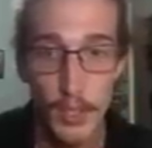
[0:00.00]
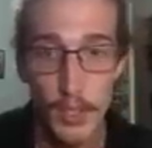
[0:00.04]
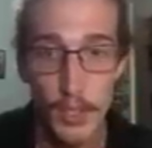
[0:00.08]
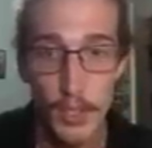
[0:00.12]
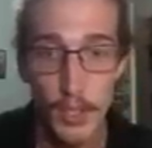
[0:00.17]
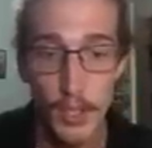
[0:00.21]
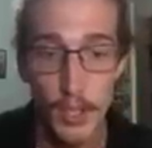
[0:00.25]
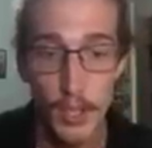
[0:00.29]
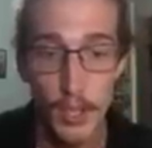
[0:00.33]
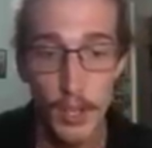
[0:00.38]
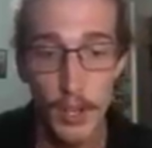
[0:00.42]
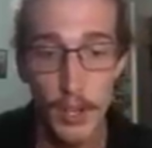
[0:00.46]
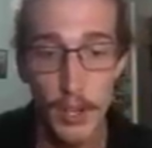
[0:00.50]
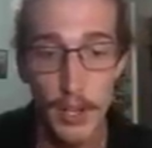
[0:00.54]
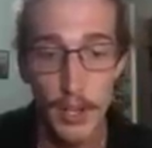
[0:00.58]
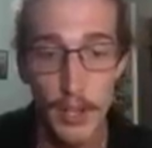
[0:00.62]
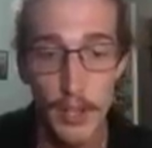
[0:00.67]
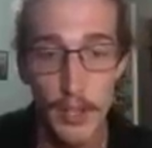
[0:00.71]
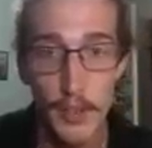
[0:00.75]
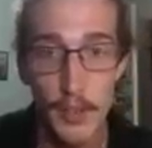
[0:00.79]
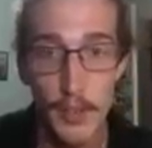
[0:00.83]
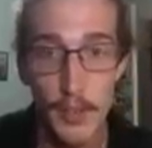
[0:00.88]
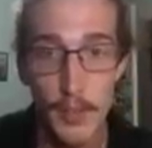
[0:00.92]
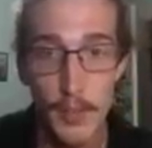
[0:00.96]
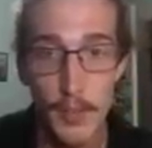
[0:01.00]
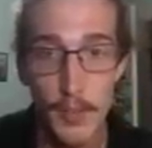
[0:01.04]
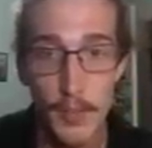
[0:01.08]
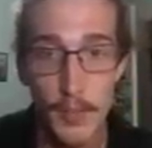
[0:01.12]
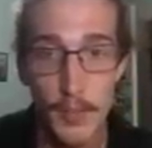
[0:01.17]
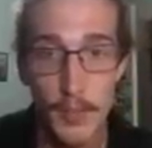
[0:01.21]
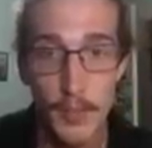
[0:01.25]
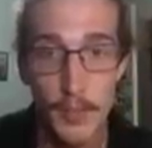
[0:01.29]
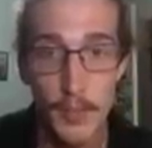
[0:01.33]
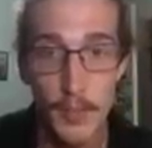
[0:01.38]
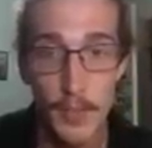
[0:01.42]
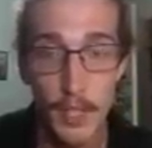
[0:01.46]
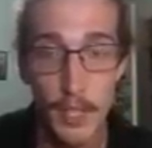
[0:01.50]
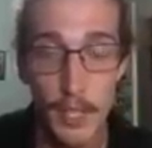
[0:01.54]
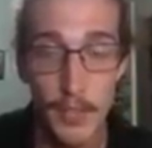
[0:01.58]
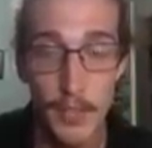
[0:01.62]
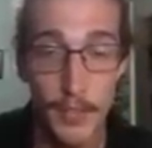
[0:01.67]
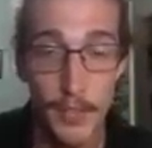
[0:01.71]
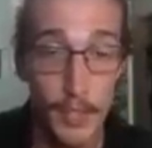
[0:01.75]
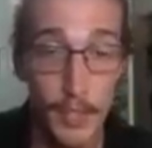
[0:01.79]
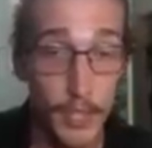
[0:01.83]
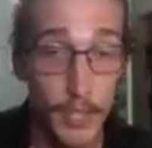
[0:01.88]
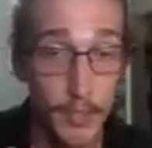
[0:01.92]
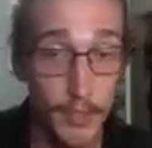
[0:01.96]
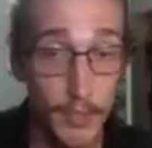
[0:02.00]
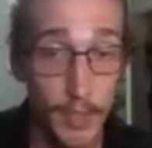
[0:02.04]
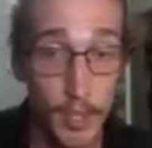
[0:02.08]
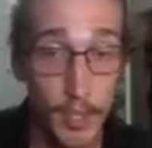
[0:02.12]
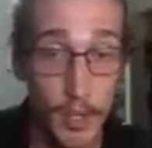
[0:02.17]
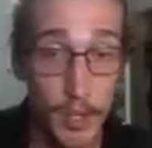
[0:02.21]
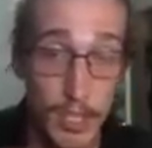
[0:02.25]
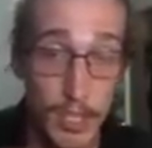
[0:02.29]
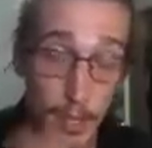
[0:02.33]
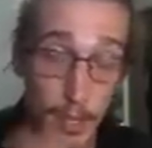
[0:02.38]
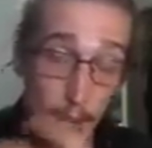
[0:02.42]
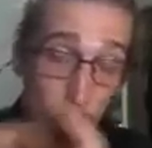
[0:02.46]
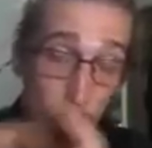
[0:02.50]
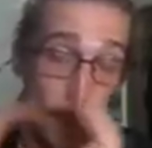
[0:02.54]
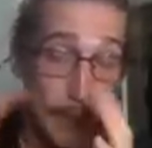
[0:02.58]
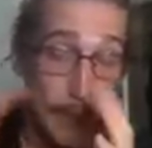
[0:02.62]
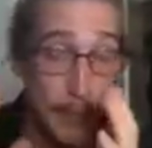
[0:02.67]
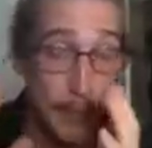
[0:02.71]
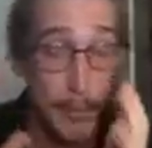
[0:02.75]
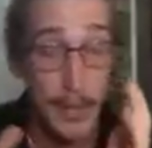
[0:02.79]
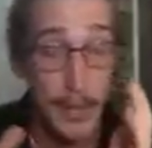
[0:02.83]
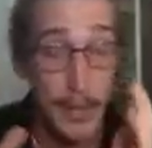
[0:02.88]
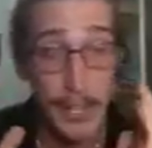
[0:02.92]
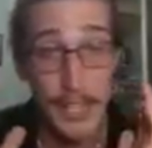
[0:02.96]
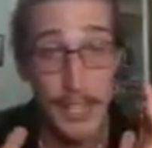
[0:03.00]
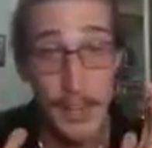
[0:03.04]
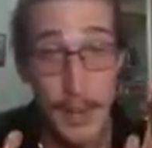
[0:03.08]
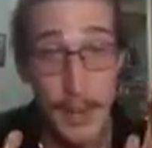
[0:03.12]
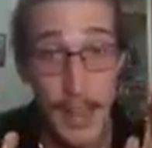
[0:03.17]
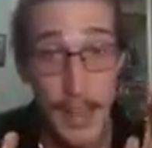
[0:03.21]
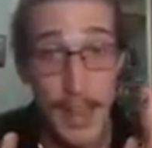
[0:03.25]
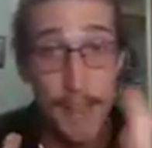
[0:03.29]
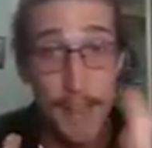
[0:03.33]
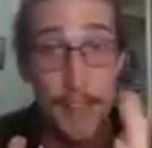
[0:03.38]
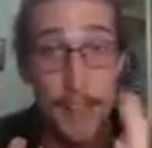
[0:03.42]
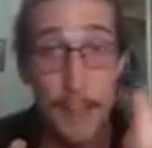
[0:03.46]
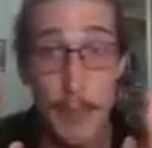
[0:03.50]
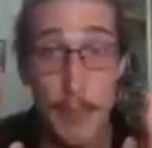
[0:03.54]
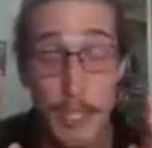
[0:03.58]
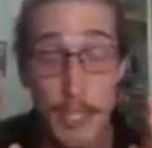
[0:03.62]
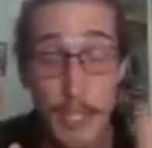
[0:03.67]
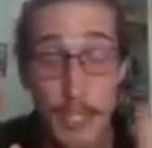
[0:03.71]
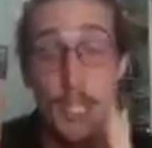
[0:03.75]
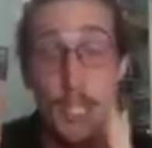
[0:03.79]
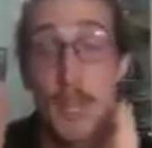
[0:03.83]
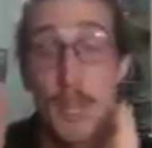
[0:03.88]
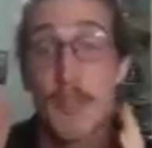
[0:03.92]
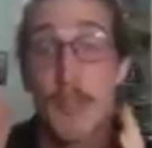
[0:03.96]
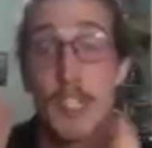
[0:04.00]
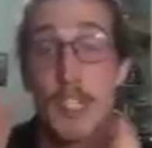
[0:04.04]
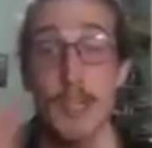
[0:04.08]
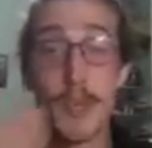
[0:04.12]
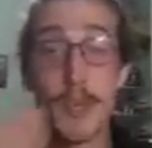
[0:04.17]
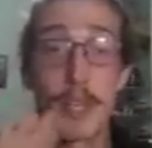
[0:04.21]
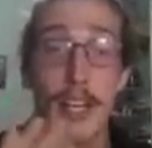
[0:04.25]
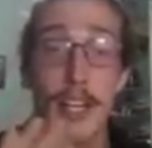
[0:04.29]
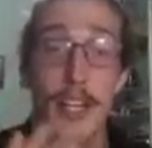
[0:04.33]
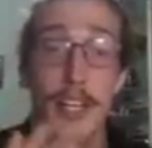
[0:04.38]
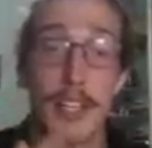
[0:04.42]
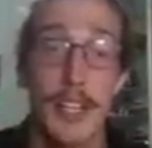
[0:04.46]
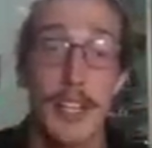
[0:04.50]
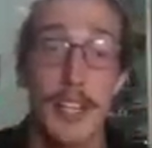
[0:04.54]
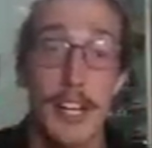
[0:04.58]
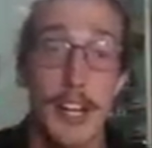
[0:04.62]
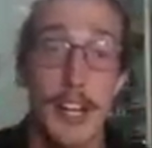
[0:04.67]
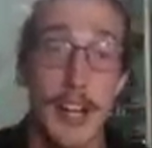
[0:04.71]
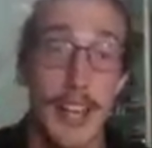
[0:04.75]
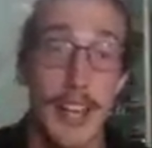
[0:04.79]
All right. And if you're confused, I mean, I'm going to be breaking down every position of the Spladle here,